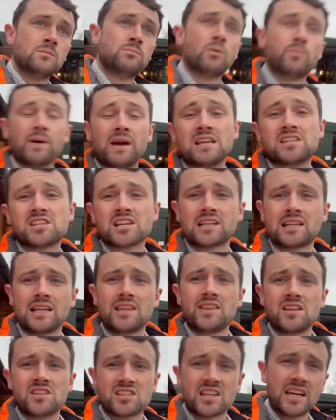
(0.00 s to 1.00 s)
But basically
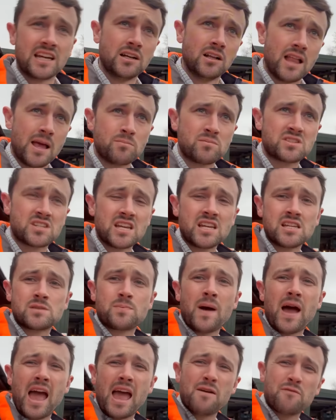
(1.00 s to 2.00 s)
this kiln empties
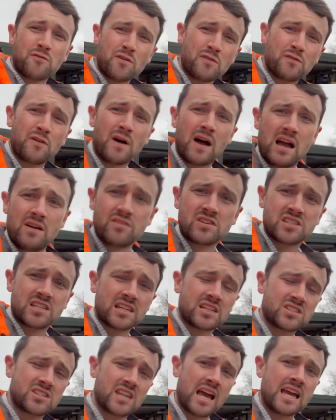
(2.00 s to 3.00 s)
about every five or
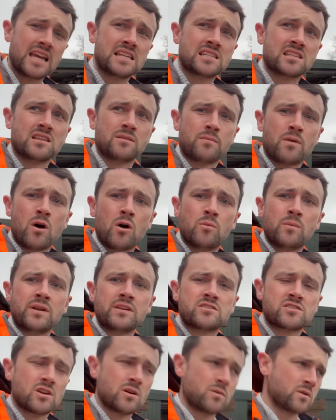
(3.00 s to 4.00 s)
six days at the
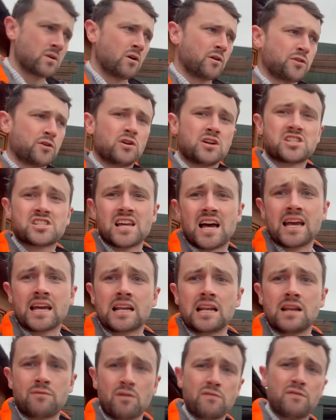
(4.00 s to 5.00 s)
moment. So we go through a
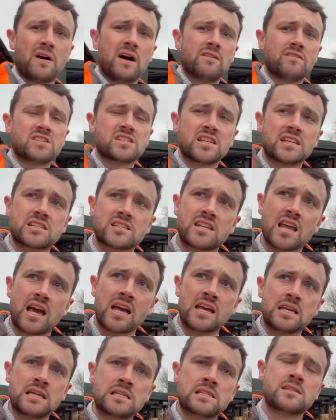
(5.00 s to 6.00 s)
cycle every five or six
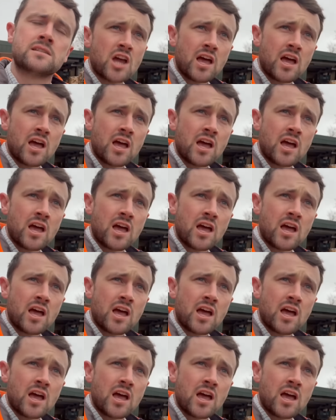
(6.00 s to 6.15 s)
days.